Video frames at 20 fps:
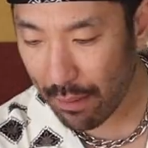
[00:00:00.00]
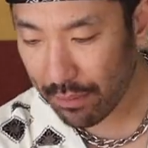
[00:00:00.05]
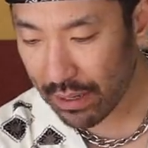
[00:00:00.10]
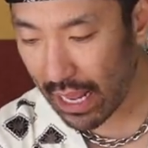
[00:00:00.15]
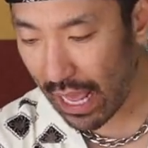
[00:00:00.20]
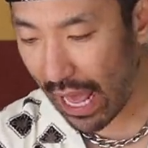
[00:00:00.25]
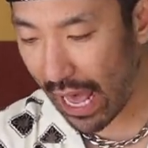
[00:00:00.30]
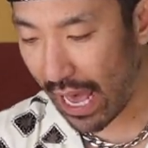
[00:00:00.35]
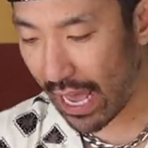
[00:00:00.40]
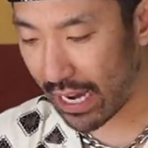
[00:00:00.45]
I'm
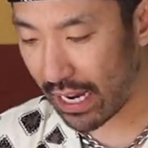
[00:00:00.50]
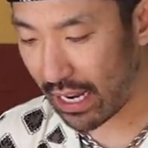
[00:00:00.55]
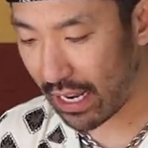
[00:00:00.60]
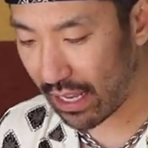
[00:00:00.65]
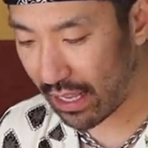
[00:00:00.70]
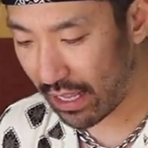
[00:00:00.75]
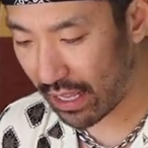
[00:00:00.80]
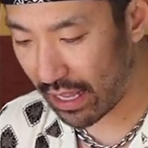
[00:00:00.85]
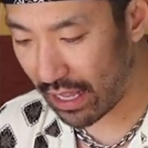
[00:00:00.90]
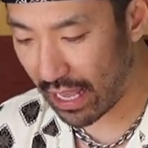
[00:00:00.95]
gonna add
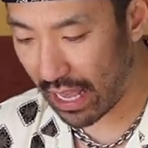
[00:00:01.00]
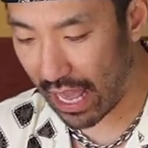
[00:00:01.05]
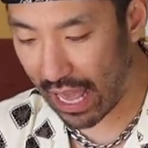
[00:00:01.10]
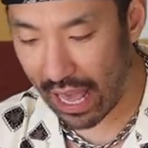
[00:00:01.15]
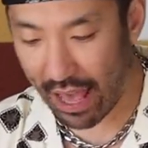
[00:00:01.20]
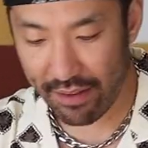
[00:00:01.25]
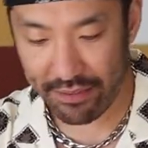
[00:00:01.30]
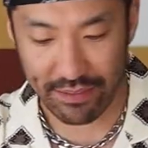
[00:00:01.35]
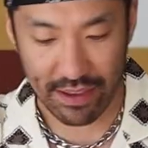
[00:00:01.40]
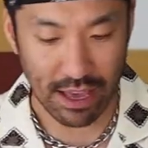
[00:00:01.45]

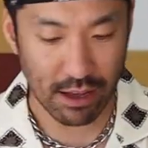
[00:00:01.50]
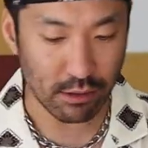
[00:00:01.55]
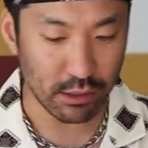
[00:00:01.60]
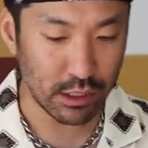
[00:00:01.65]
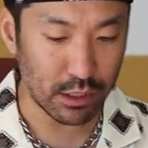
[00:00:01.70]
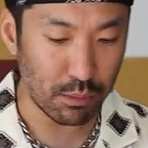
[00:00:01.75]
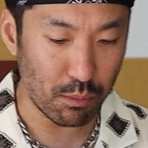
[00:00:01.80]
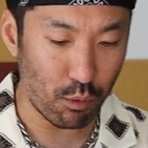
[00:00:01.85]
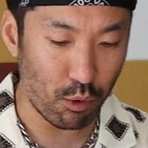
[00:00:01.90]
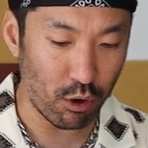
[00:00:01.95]
1/2
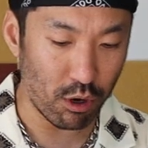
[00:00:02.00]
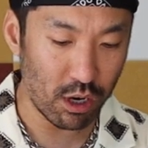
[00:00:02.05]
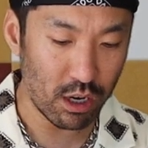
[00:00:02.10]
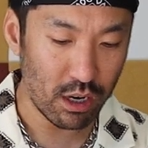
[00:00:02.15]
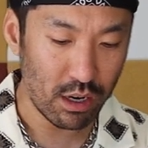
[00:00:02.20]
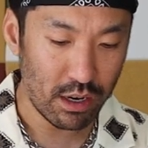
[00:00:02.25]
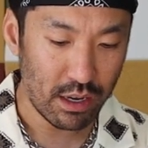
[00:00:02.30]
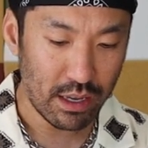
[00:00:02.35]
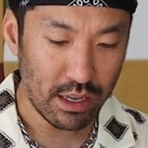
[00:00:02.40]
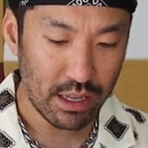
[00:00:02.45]
ounce
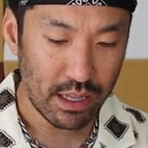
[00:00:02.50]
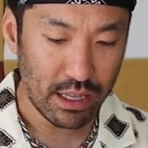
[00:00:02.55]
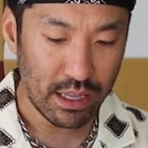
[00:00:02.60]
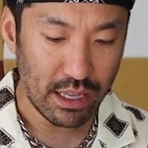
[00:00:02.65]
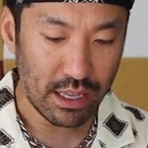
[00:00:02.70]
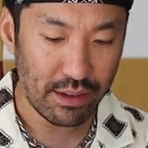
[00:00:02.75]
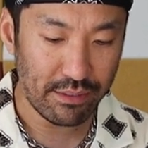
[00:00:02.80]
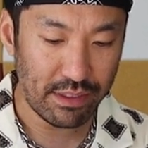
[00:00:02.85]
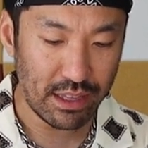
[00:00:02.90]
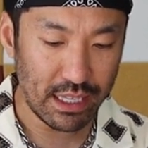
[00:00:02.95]
more
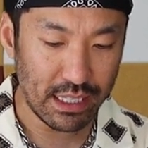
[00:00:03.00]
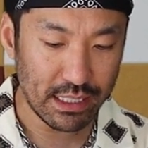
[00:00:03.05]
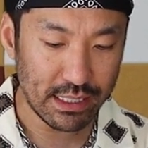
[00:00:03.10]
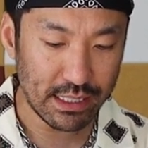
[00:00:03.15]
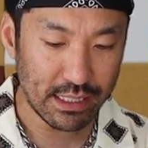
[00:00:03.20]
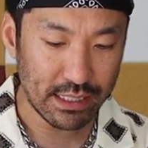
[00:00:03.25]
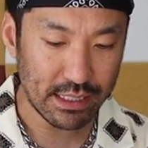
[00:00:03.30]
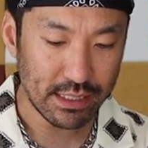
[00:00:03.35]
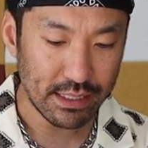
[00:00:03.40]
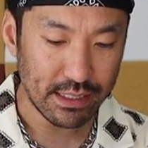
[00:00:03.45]
of
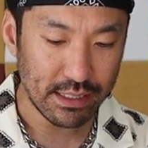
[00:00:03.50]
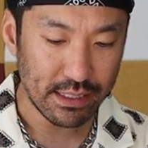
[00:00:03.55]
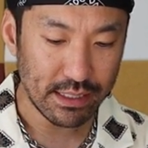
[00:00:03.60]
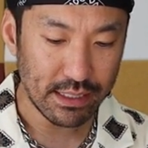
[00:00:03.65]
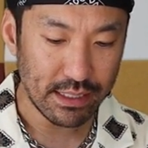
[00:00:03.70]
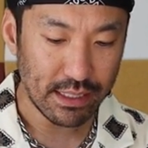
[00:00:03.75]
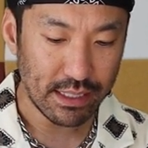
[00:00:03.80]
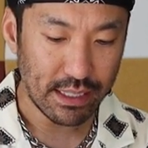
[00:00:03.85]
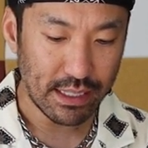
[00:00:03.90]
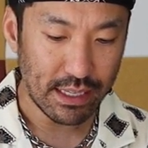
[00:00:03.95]
this,
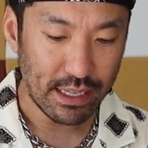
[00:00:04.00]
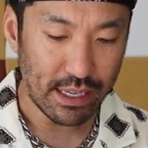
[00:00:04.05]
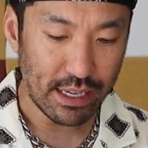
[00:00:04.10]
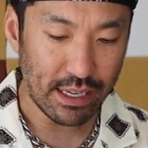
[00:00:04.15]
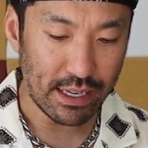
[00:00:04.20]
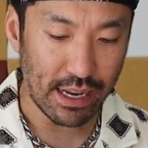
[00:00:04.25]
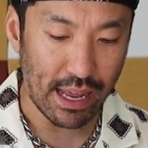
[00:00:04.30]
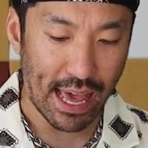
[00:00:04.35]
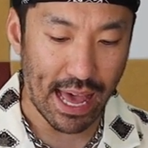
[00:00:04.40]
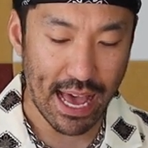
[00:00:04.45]

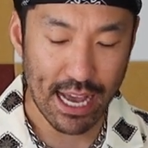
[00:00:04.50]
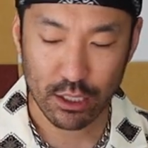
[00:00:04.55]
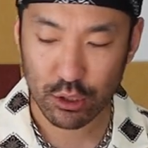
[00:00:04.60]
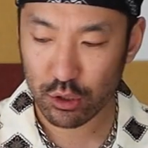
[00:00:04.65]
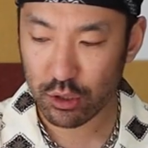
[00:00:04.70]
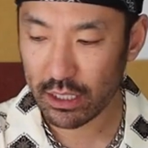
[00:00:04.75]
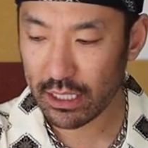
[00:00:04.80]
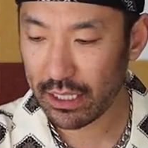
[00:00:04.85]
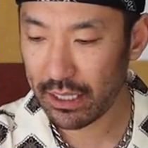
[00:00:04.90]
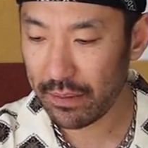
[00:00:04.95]
and
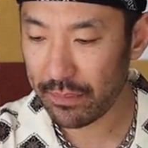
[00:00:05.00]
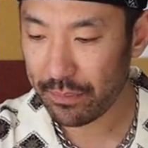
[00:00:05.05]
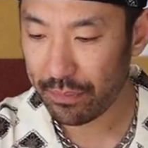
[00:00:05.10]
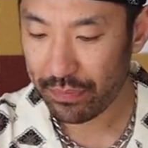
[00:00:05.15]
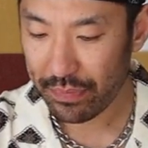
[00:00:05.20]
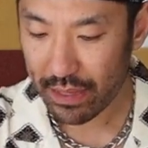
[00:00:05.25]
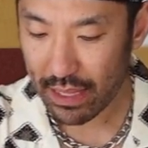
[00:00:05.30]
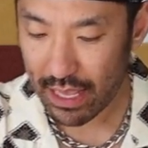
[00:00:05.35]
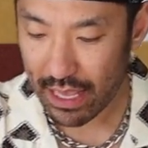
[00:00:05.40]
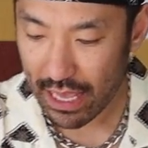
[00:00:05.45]
actually
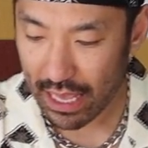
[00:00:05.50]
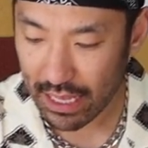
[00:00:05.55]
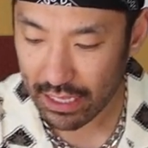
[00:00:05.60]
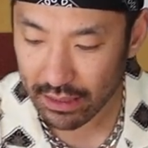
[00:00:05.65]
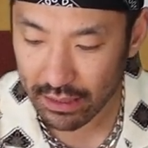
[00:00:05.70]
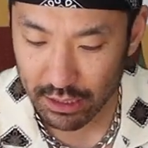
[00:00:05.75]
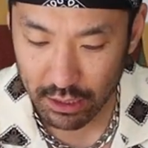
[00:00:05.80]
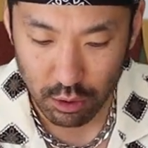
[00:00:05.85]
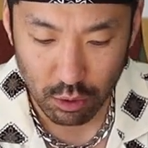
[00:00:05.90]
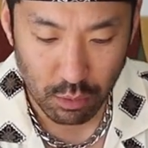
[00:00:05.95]
a
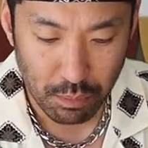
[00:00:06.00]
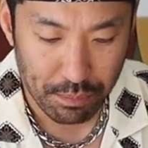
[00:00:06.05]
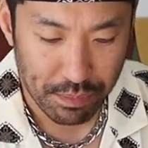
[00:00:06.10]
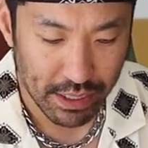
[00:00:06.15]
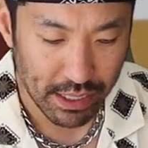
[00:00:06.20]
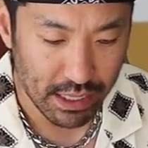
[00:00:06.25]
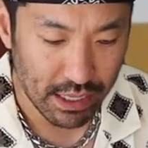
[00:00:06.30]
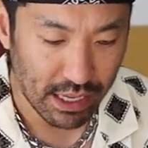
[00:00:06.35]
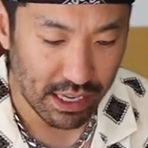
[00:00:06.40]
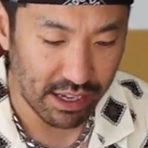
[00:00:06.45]
little
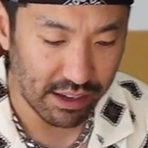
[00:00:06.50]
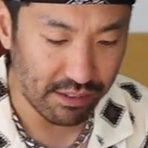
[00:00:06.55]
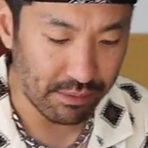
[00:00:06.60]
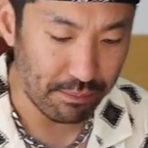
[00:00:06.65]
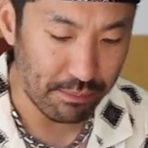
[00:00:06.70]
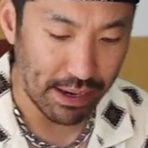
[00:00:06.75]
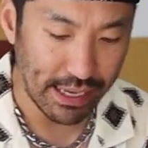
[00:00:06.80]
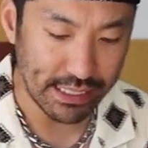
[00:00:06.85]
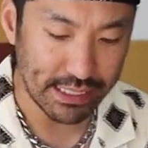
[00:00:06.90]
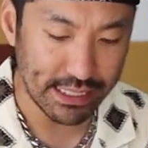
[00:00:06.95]
bit
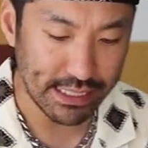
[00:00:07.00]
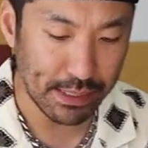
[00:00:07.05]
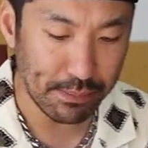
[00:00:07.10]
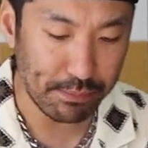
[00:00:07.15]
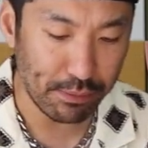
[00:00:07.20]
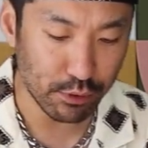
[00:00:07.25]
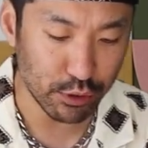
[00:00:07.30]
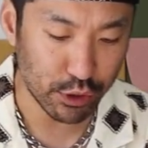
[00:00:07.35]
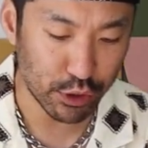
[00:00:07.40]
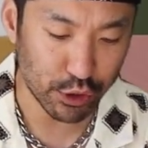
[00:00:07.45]
of my
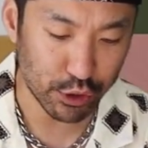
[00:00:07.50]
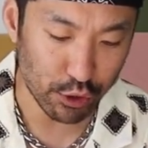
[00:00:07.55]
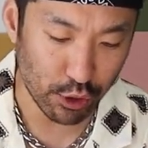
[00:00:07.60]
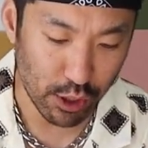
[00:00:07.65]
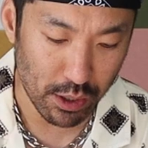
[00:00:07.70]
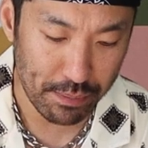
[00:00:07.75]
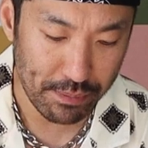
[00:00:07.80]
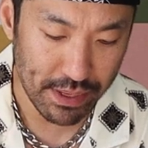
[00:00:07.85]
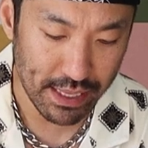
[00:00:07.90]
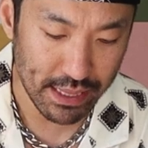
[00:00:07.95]
simple
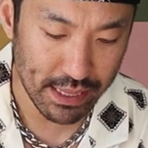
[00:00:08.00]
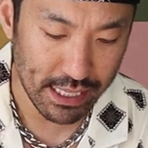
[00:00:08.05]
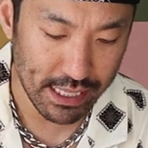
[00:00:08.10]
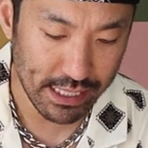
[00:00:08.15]
syrup in